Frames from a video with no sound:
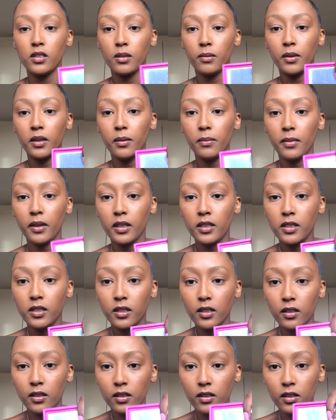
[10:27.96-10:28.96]
I'm gonna
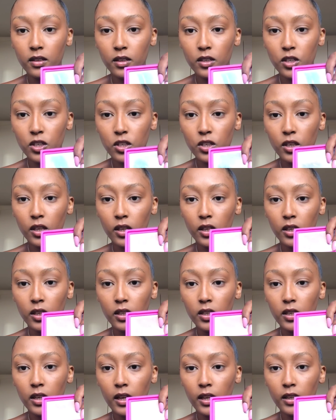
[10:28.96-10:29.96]
mix this
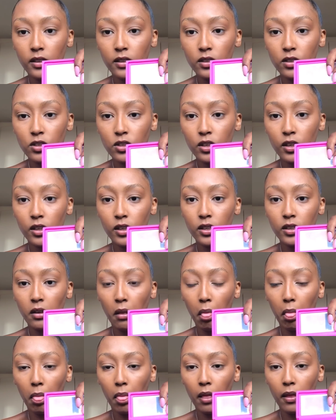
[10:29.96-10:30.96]
shade and this shade.
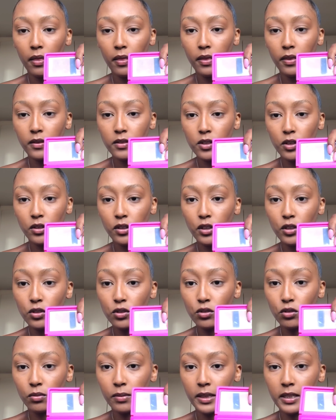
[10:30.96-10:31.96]
So
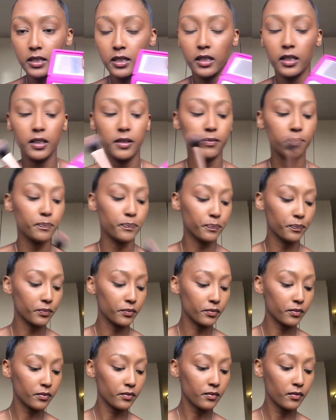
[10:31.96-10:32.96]
these two basically.
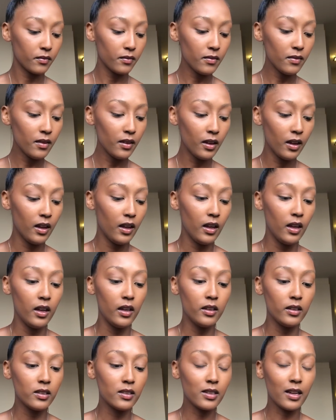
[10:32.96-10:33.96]

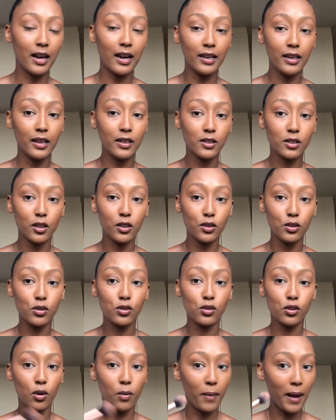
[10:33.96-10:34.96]
This highlighter is
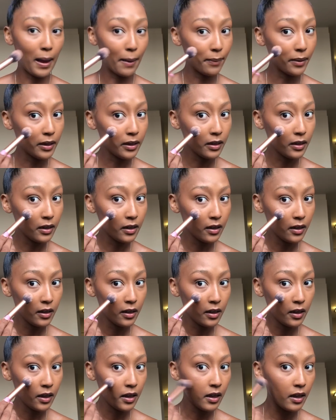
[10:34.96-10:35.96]
so poppin',
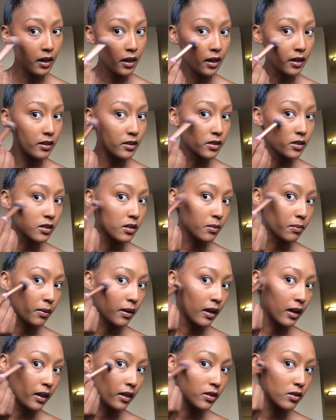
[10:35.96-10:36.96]
and just
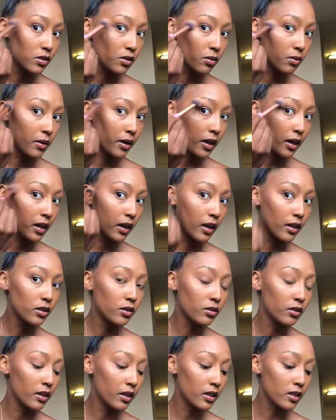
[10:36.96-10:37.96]
apply it. So what I like
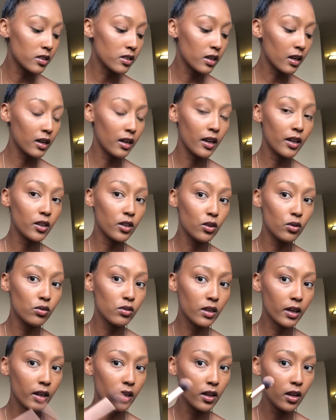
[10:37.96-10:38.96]
doing is I like
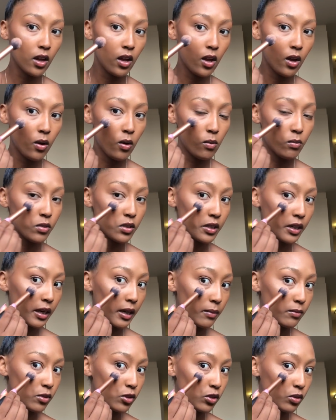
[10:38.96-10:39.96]
use like almost like
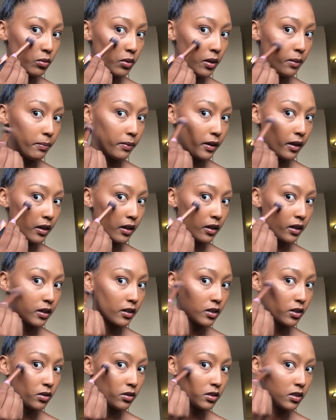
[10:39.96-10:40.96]
I'm sweeping.
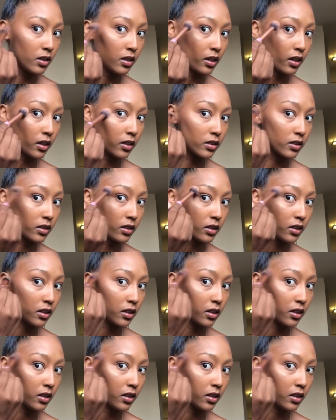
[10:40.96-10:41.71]
Do you see that?